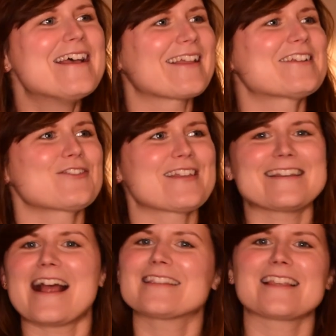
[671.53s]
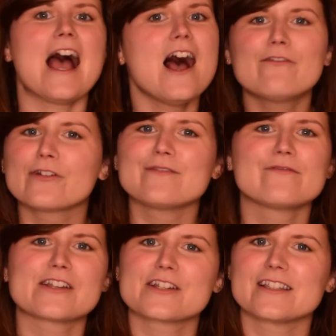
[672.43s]
Like, do you think NASA ever
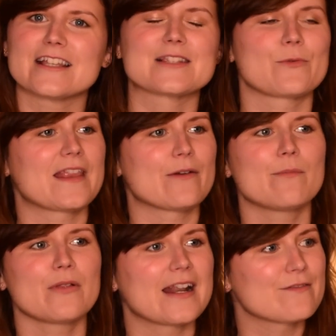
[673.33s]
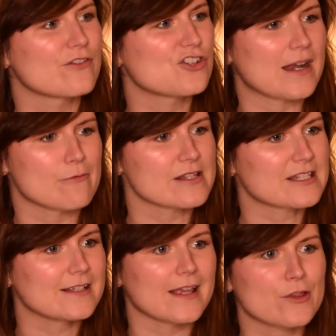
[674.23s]
envisioned this when they were planning for
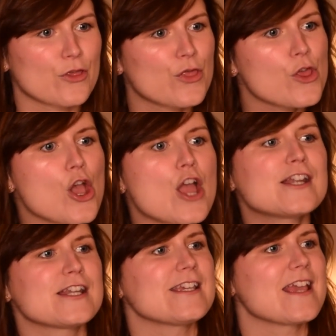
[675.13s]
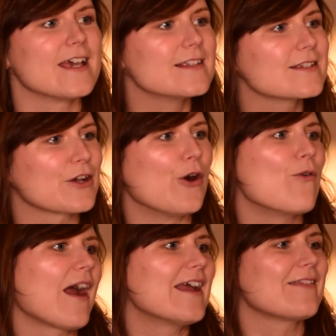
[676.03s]
JWST like 30 years ago,
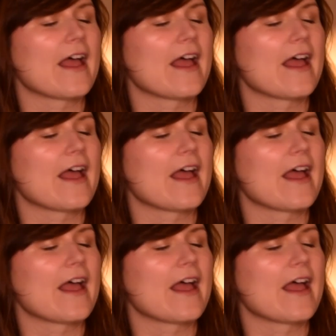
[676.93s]
right?